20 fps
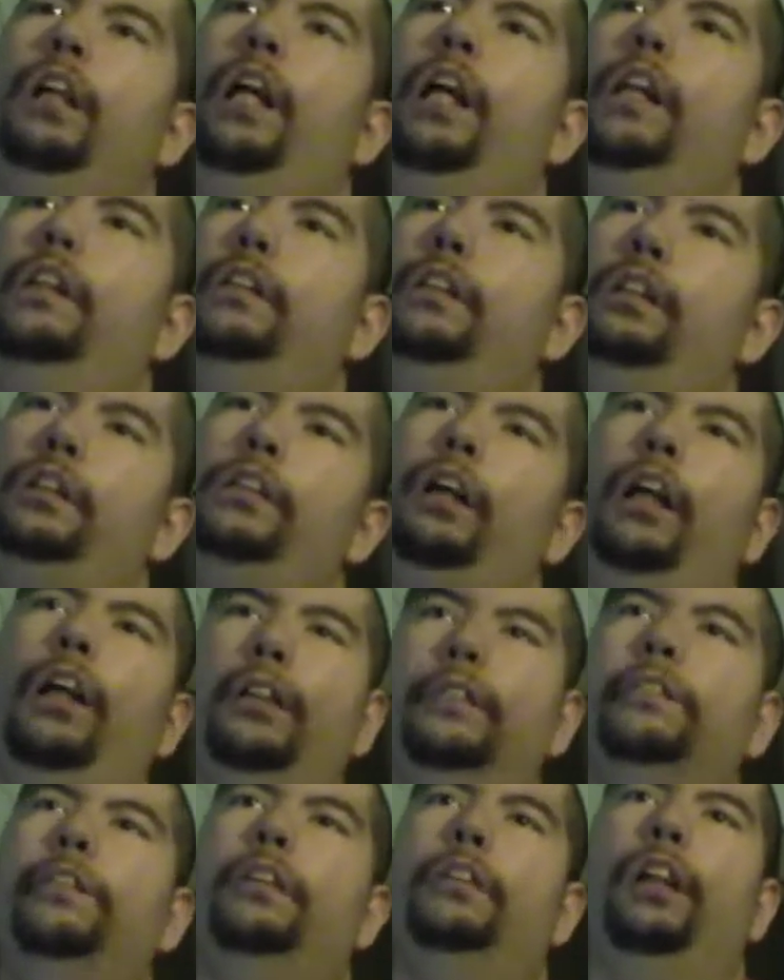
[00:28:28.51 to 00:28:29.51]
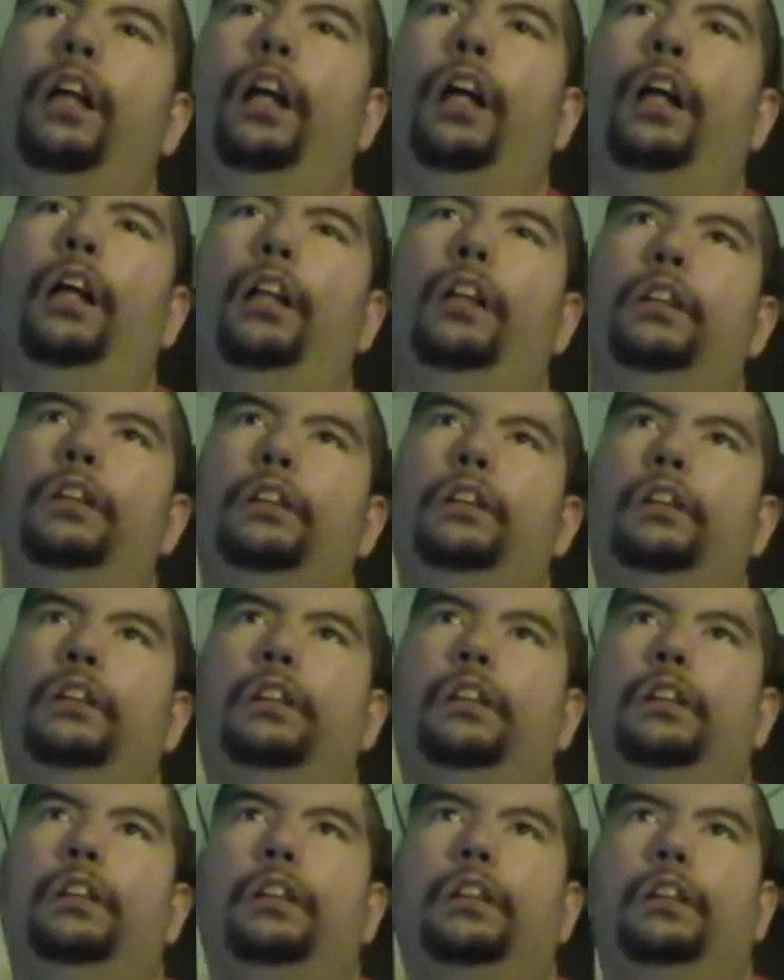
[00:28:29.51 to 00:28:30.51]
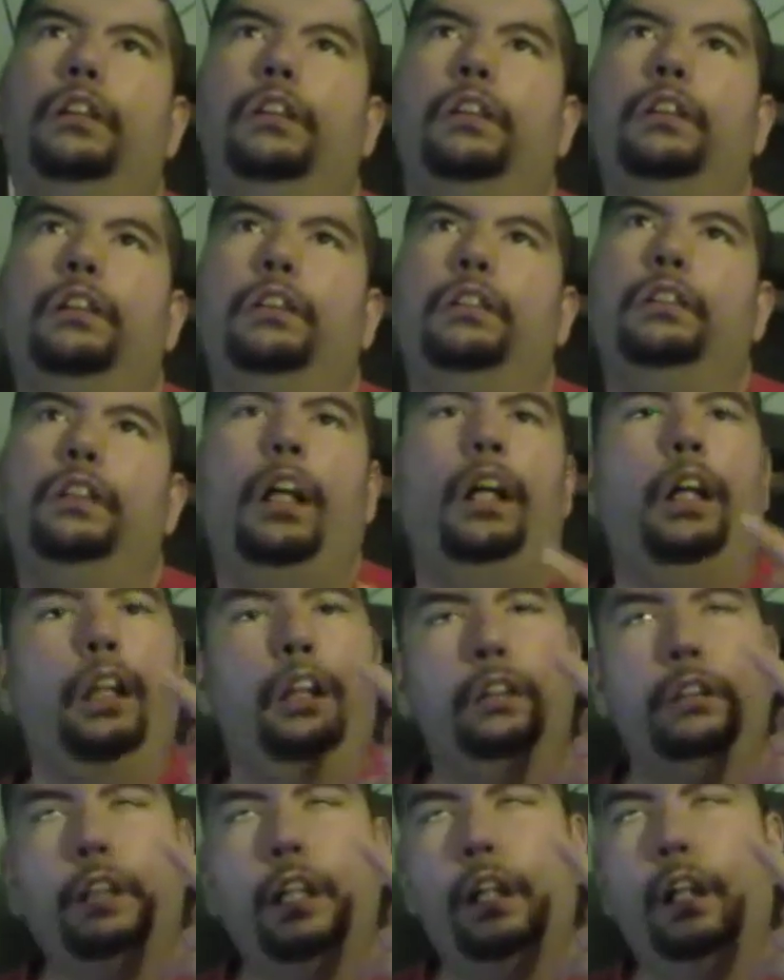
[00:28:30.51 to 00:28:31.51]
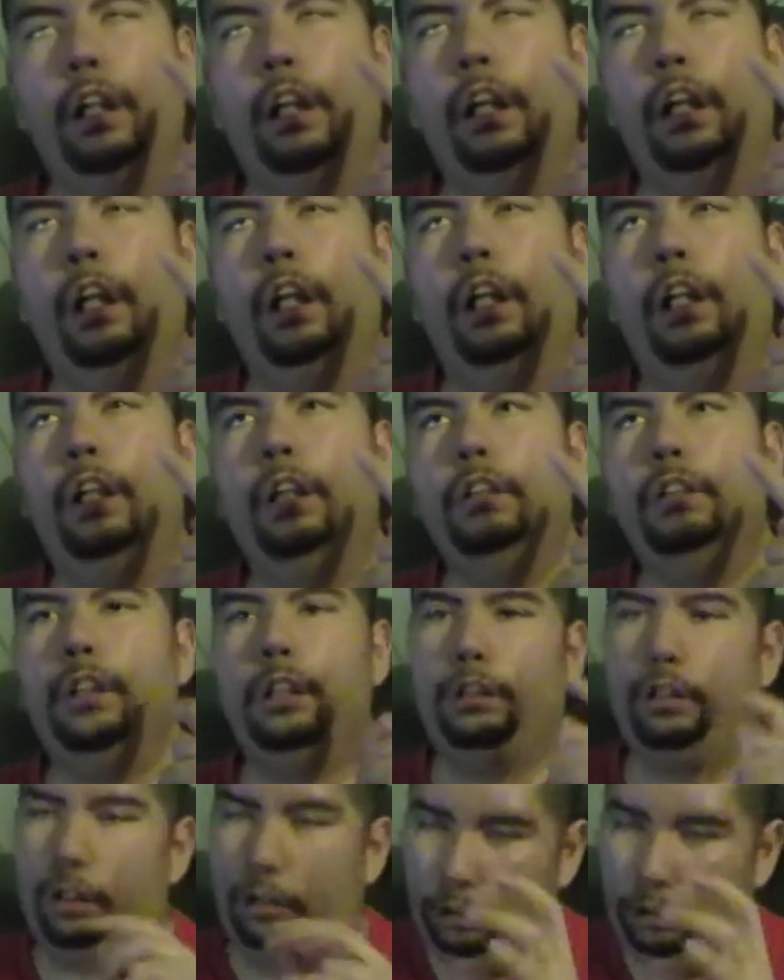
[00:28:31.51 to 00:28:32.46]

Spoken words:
it's just overall, this